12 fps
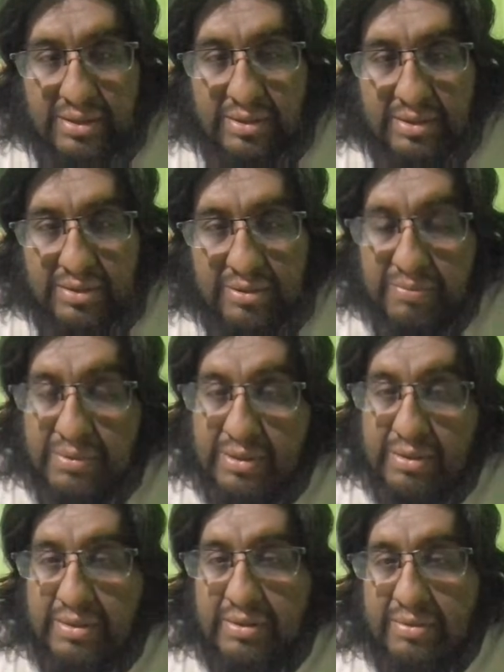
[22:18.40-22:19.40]
a
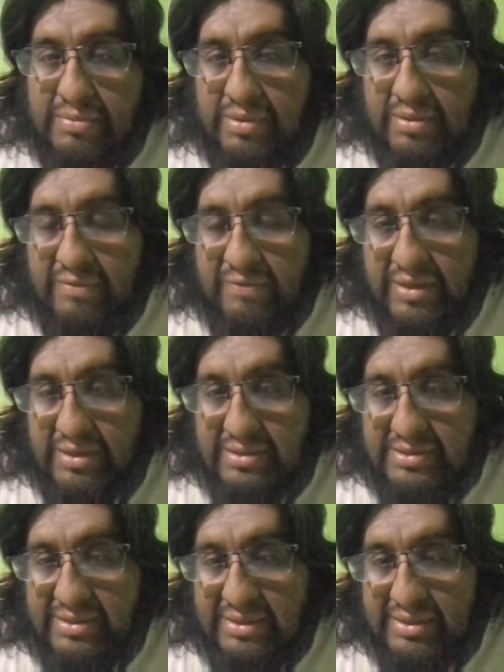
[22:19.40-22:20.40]
couple other
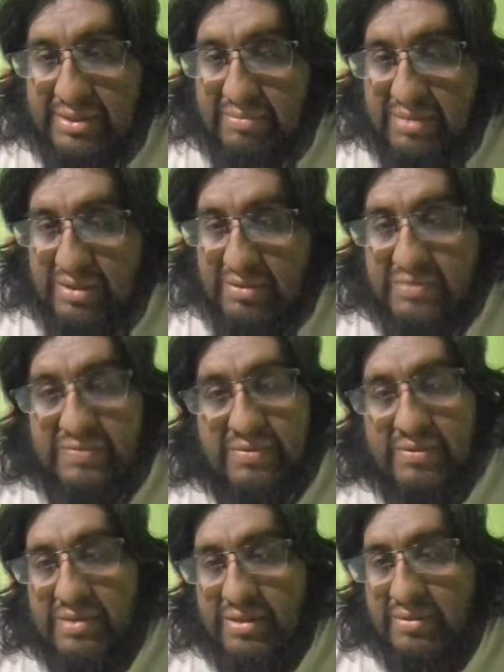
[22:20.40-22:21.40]
modifiers that can be
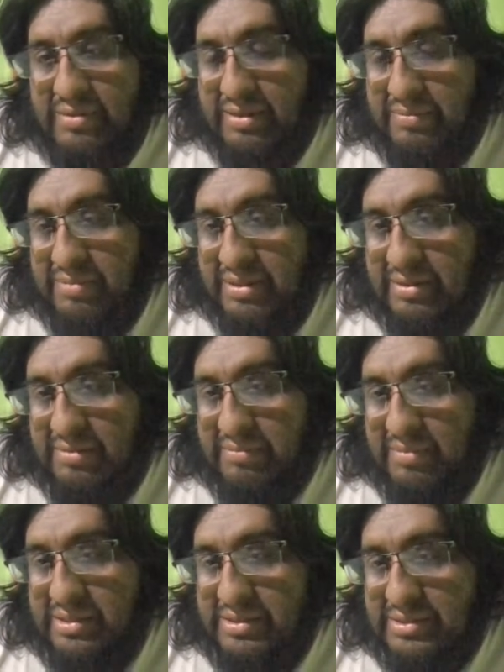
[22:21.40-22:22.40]
useful when doing a pattern
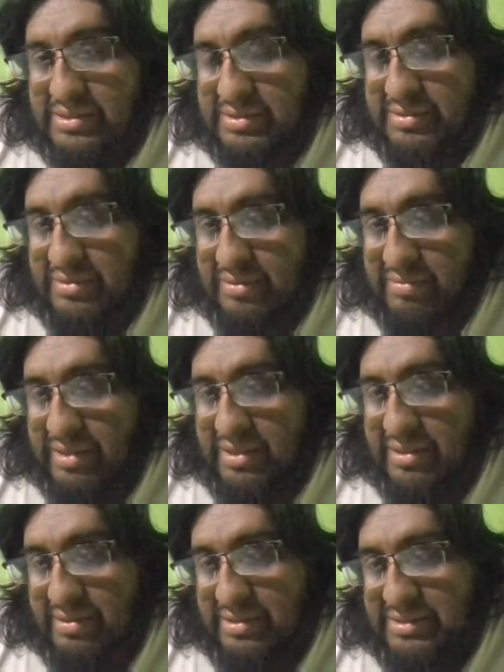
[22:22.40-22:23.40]
matches on
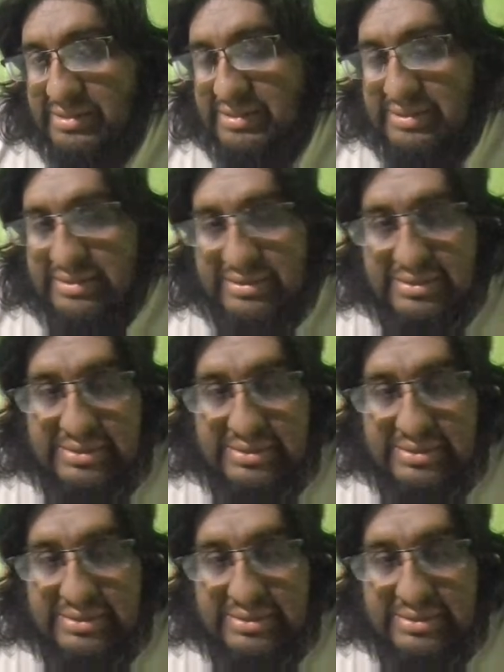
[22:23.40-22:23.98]
binaries.